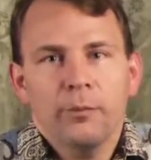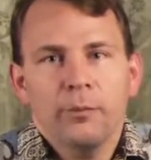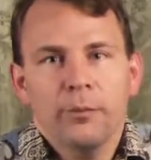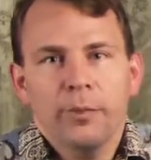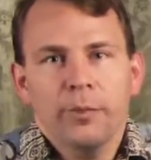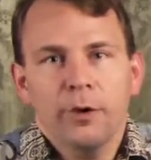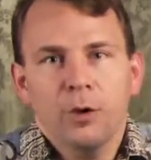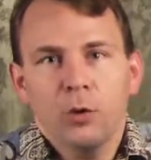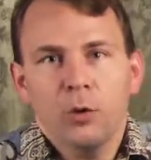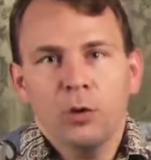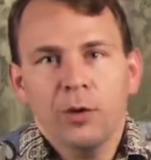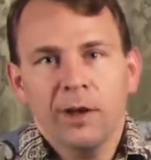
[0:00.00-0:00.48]

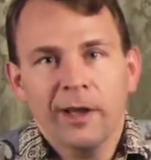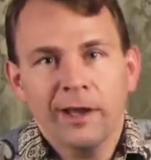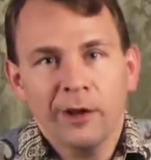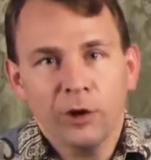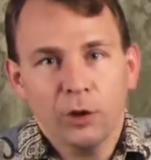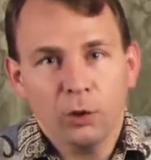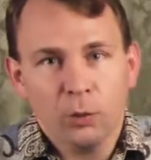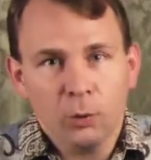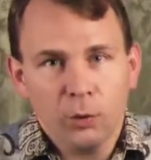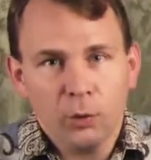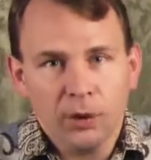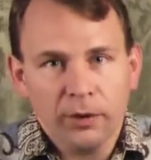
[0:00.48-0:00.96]
but don't let
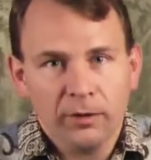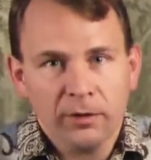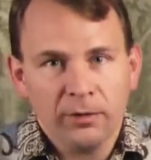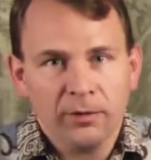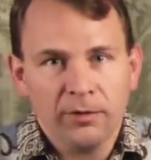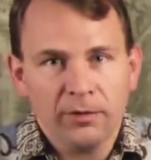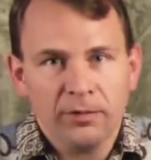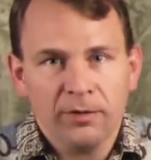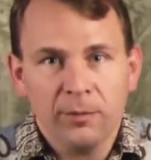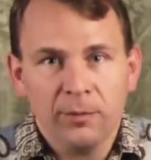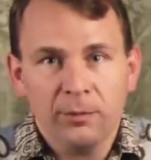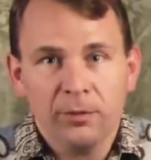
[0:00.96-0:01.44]
your works
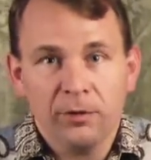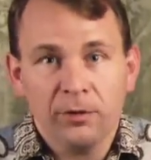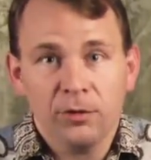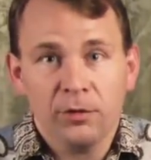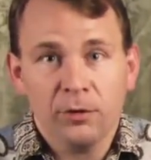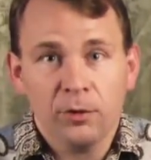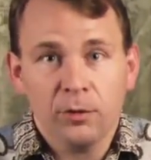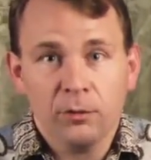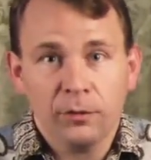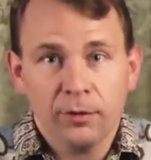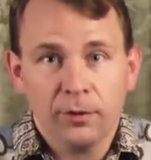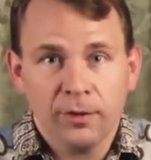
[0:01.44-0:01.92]

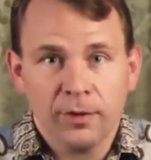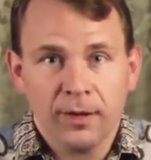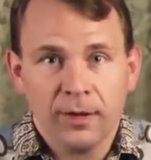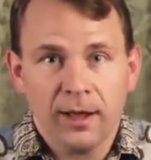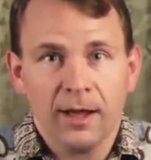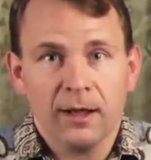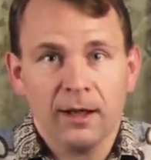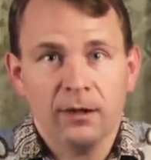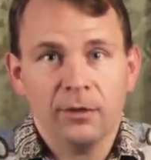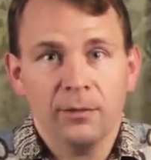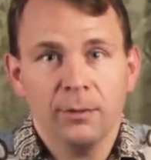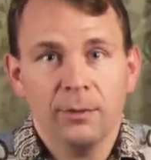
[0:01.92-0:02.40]
substitute for the
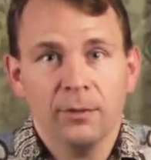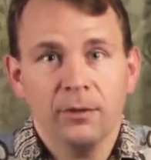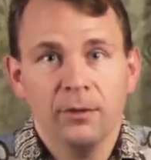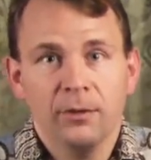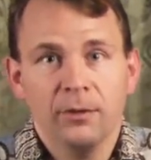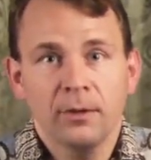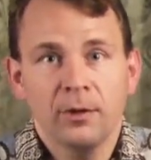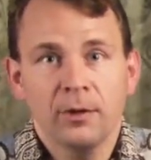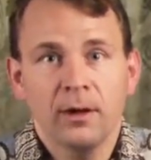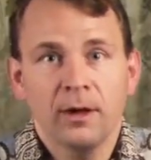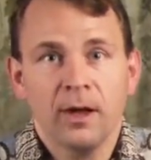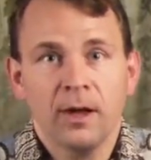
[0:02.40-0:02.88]

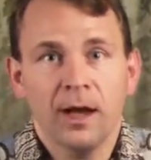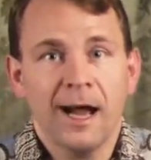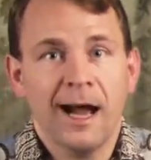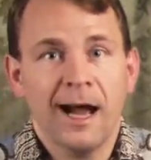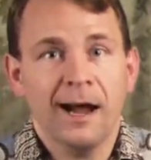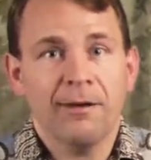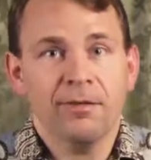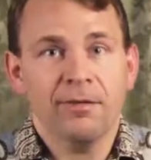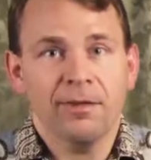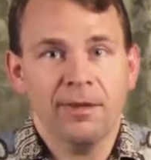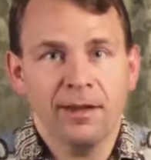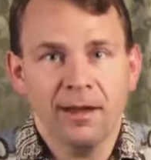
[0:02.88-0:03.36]
gospel.
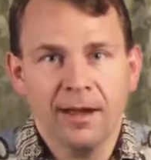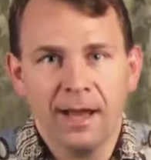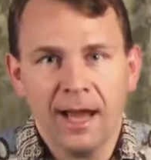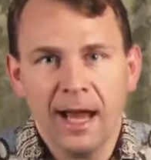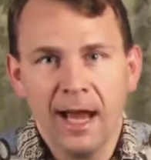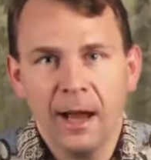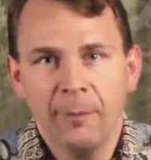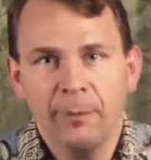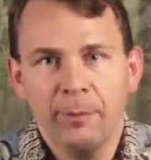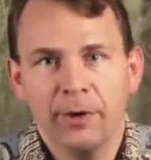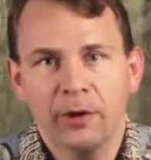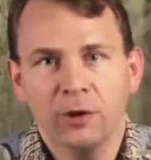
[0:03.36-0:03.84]
I've seen it
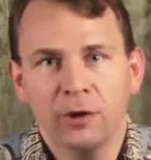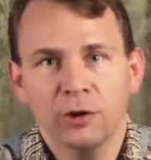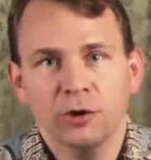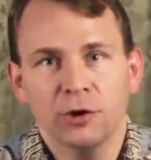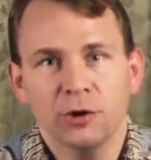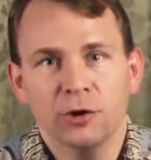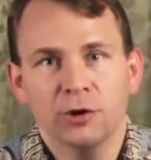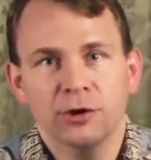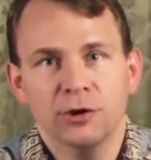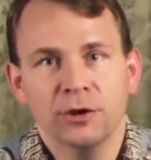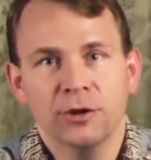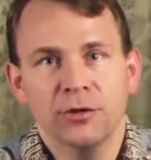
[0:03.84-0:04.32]
happen in
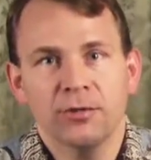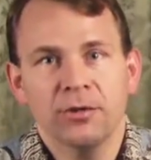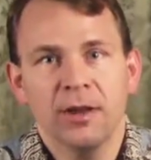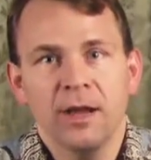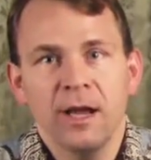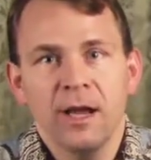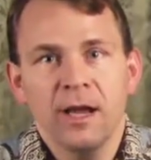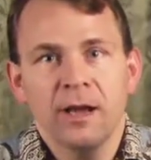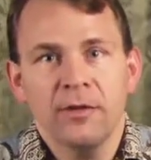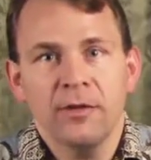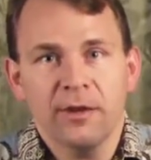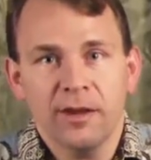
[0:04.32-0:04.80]
churches.
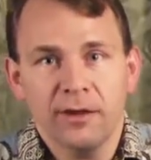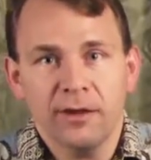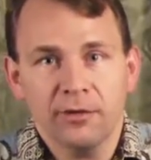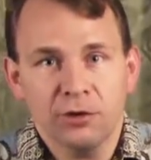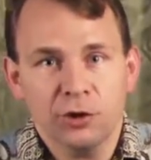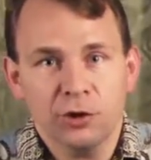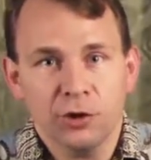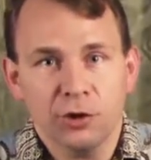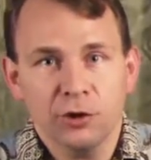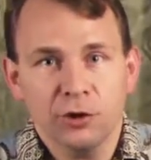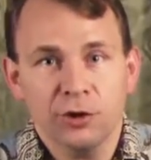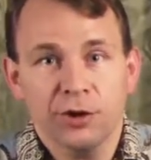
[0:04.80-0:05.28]
These
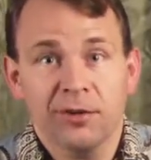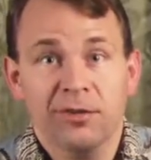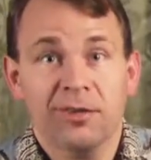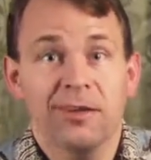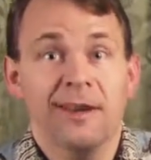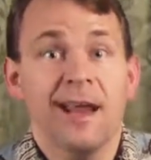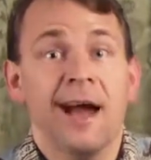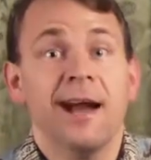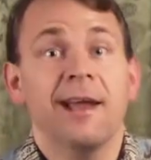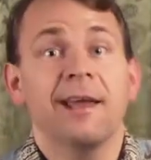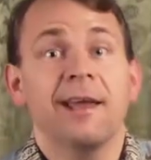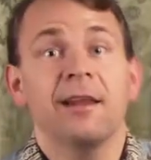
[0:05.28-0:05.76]
churches
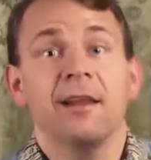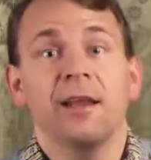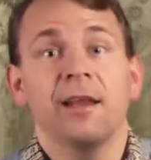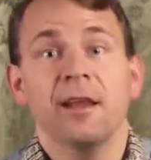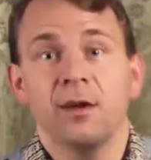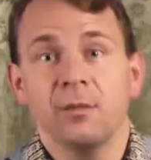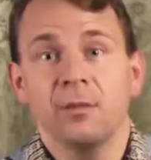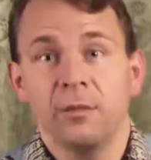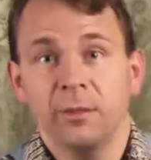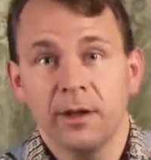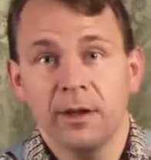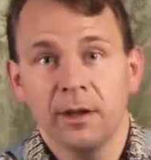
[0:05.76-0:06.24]

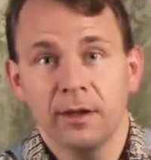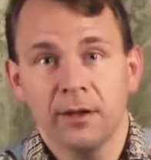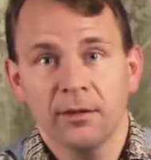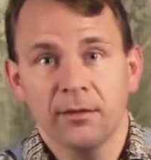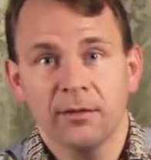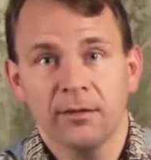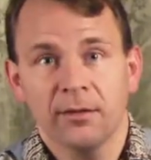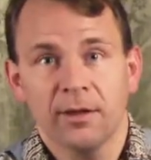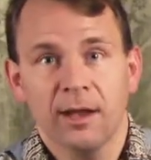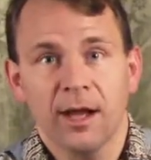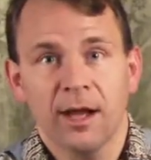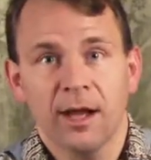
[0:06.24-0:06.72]
inoculated me
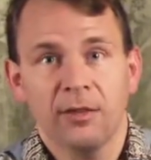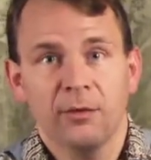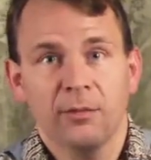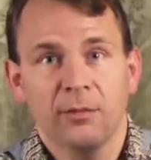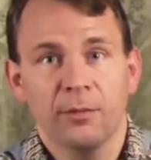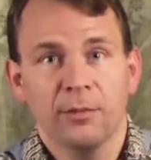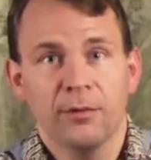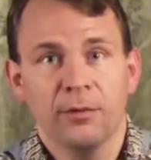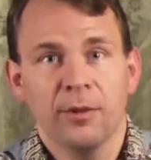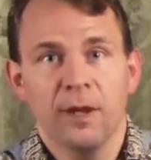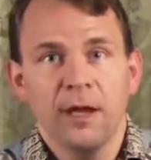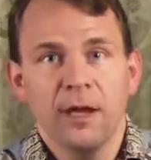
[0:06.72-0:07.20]
against the
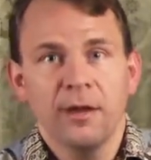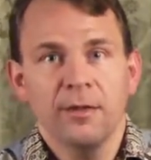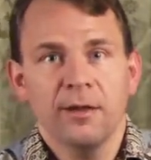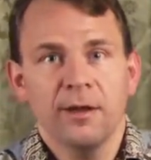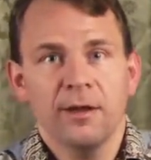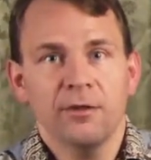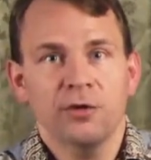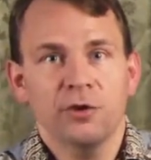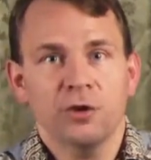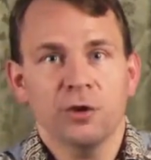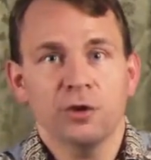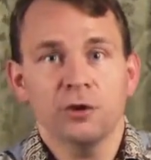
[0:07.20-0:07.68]
gospel.
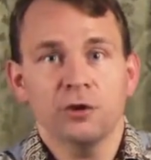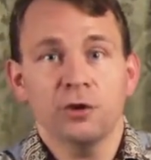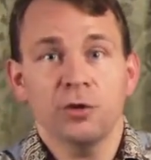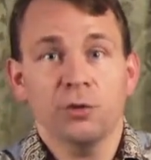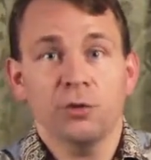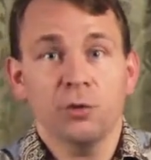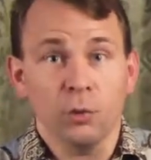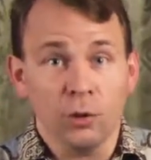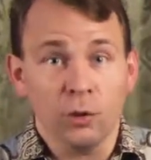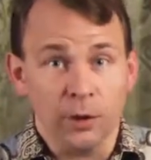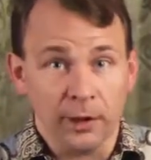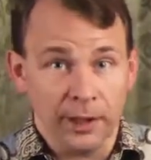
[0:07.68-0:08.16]
These
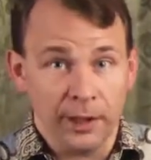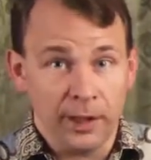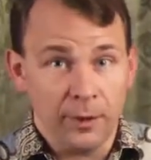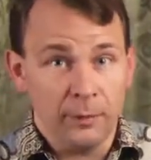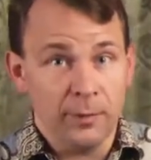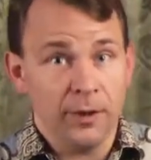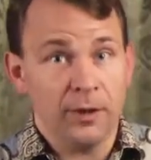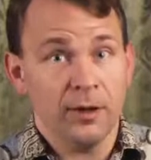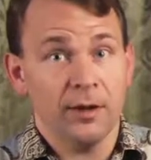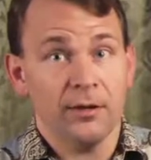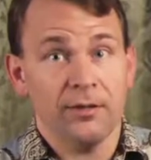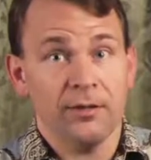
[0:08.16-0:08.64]
churches were an
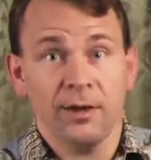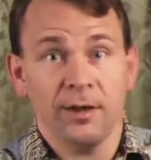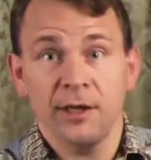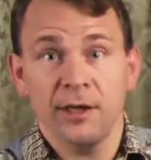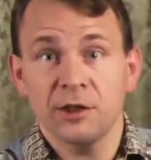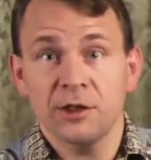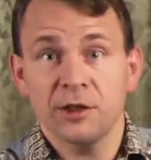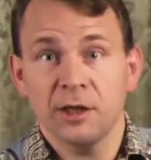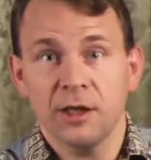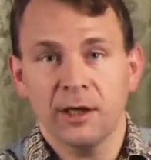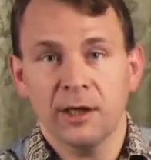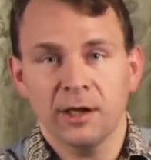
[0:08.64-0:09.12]

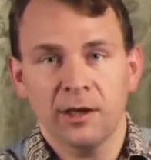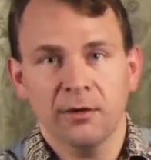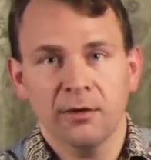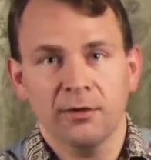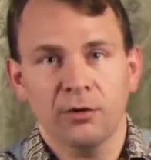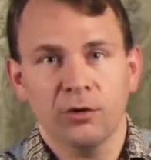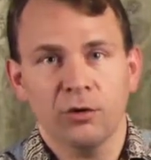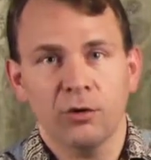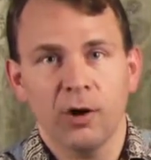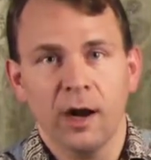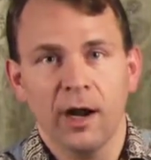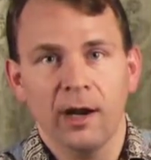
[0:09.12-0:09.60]
immunization
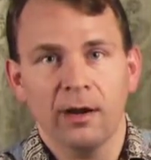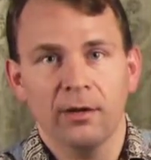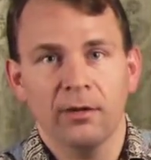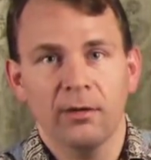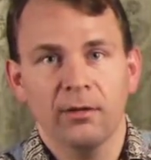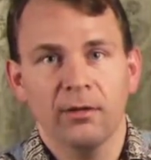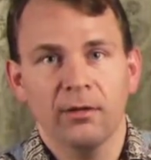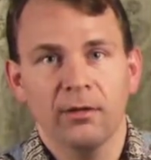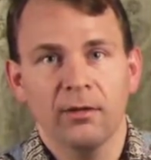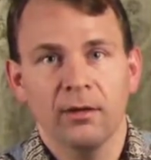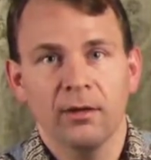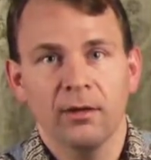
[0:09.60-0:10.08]
against
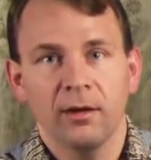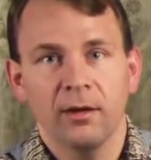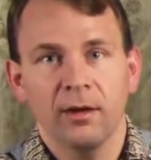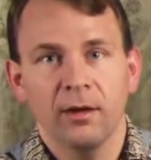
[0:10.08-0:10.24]
Christ.